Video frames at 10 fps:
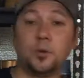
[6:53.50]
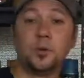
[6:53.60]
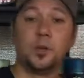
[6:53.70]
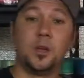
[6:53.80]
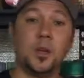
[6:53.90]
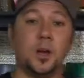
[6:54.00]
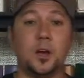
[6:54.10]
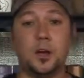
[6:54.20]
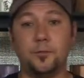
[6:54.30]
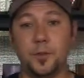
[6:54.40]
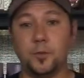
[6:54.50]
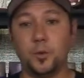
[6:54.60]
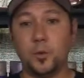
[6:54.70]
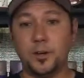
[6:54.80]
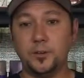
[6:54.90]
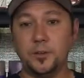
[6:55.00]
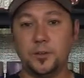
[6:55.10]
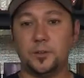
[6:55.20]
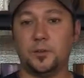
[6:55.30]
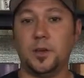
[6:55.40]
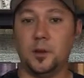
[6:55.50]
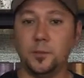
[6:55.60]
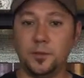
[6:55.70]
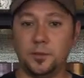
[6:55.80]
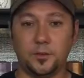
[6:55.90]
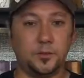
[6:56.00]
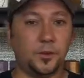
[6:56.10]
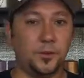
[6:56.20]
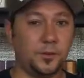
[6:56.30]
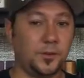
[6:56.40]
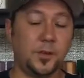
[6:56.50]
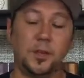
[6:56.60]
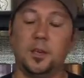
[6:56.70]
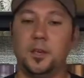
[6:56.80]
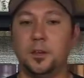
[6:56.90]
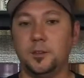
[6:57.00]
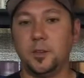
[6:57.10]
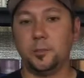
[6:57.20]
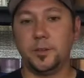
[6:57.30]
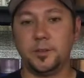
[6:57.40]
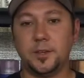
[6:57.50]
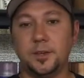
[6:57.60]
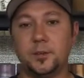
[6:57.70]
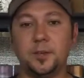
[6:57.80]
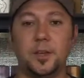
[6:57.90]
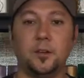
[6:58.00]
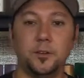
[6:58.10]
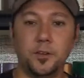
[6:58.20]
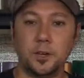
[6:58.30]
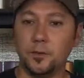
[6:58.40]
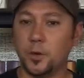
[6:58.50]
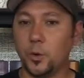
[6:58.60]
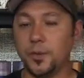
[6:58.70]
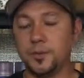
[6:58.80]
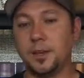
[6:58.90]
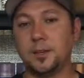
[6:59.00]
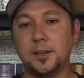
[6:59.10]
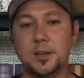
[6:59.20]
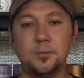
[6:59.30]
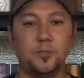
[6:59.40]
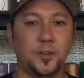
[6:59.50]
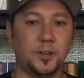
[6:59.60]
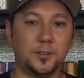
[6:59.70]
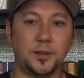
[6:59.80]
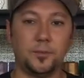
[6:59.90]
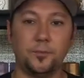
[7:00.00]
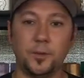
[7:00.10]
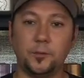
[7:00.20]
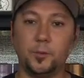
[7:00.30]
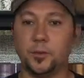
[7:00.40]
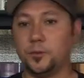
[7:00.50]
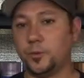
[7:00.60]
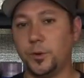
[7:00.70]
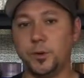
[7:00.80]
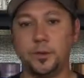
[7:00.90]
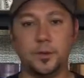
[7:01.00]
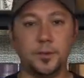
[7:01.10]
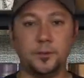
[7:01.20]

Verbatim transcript: Coat. Uh, if you have any questions, comments, concerns, hit us up at sales at undercovercoatings.com. Check us out on Facebook, Twitter,